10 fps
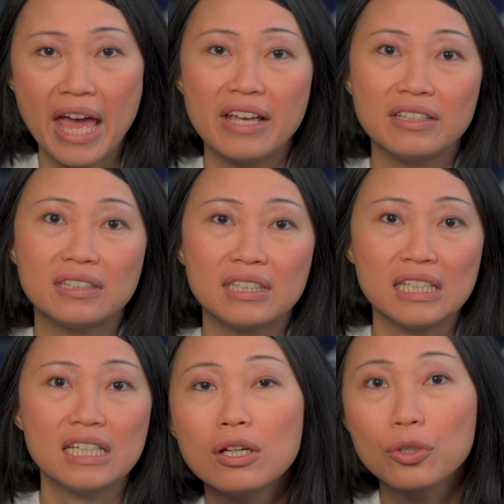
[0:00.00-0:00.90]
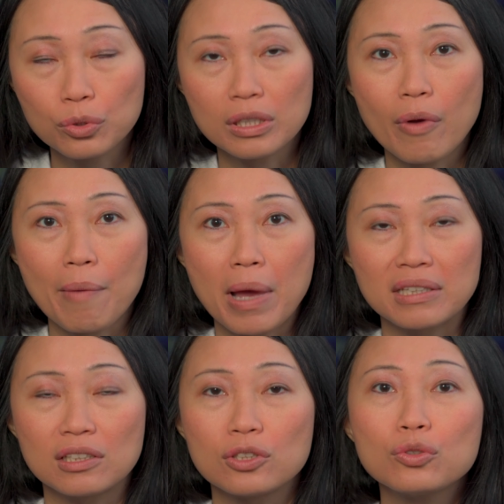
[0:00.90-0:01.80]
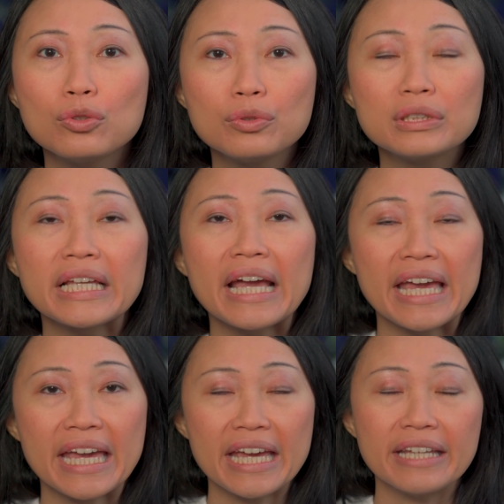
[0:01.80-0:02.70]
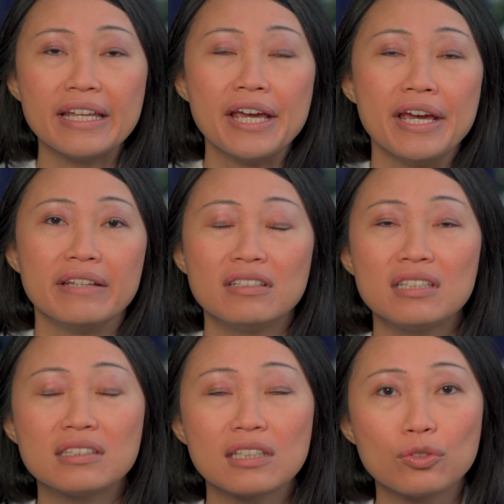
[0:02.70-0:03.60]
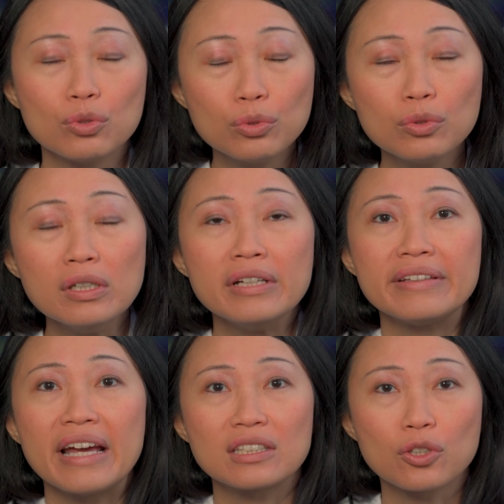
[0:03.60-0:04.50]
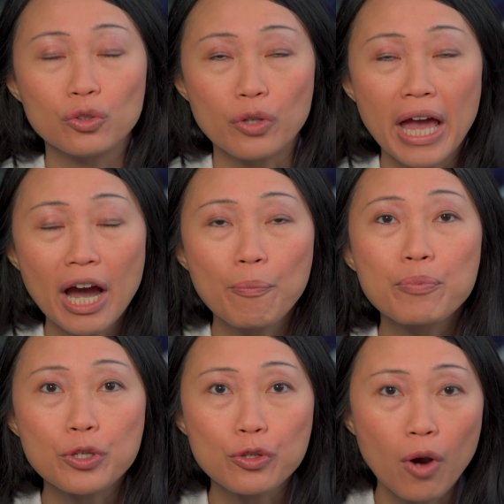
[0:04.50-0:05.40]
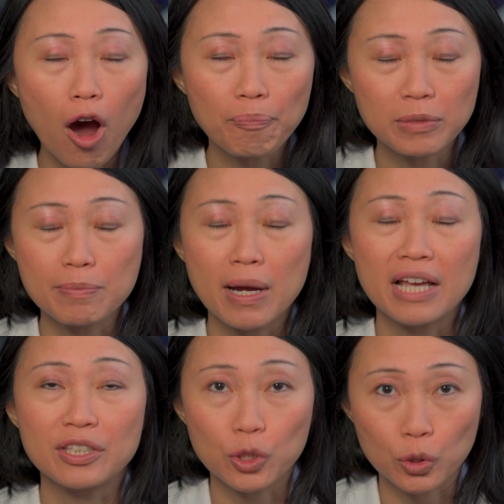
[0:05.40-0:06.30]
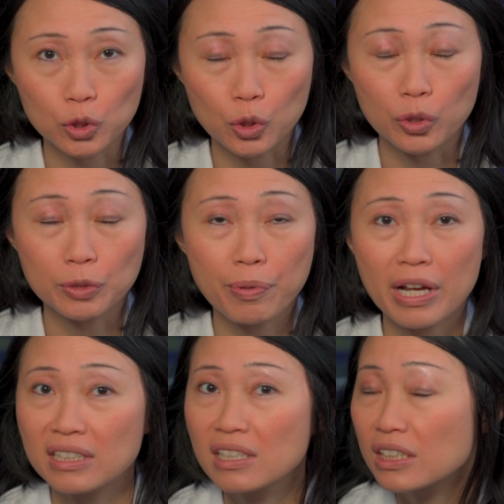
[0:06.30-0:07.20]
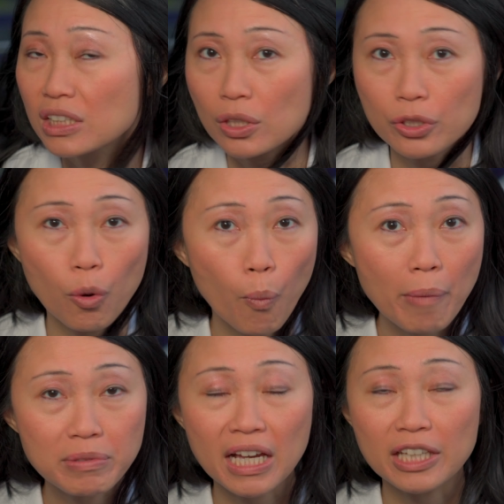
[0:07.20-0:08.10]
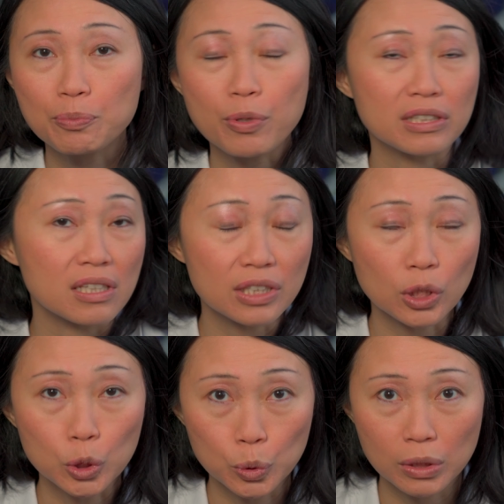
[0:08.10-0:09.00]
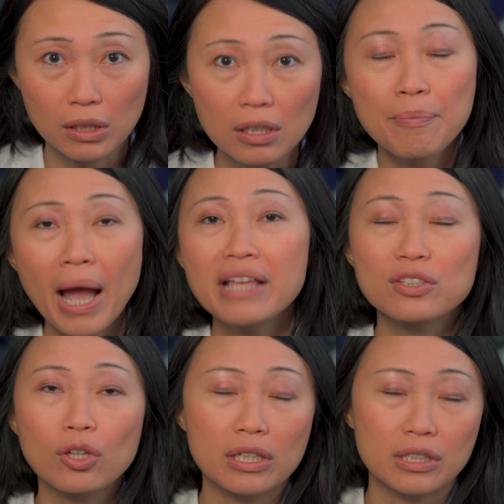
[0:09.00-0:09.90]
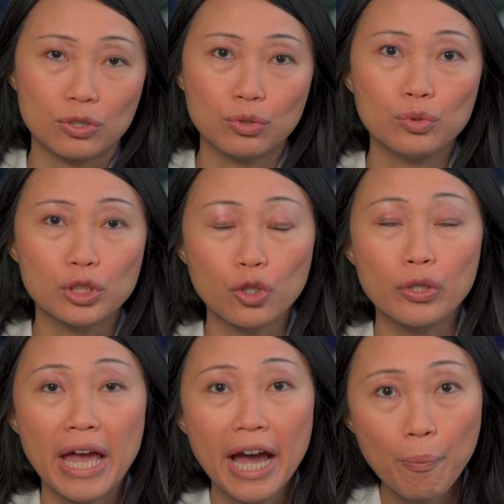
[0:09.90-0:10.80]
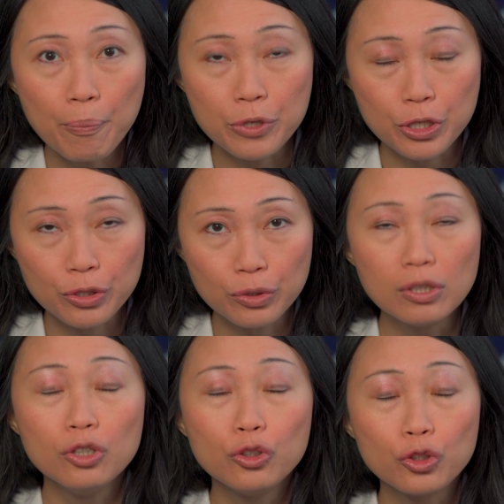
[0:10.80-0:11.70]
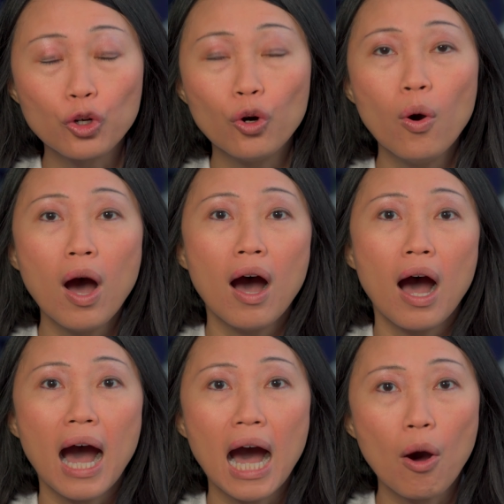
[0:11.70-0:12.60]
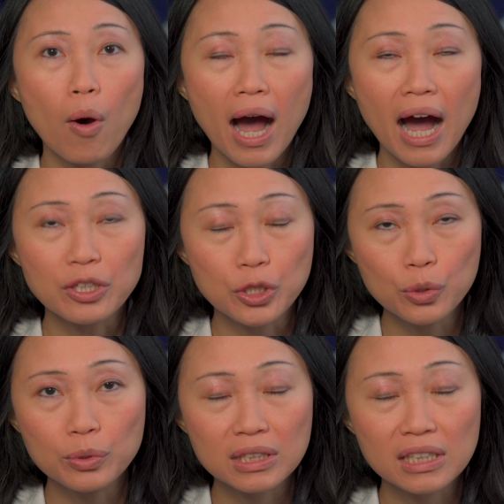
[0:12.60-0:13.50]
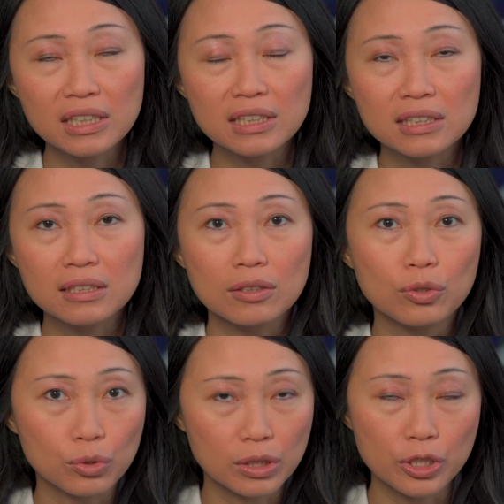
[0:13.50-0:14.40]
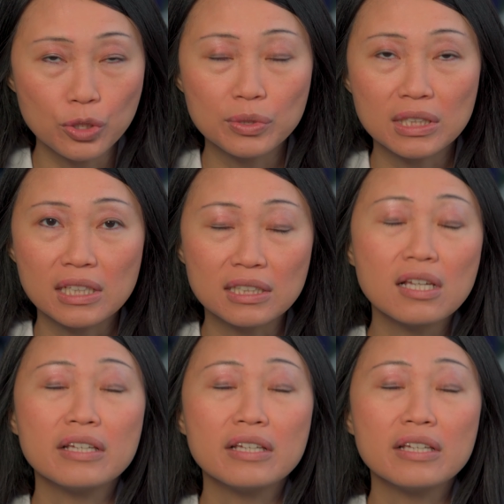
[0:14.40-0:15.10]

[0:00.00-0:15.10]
as the Google Webmasters Tools and this is the tool that's going to help you optimize your store's presence or your website's presence on Google. By installing this tool, it's going to help you know how are users, Google users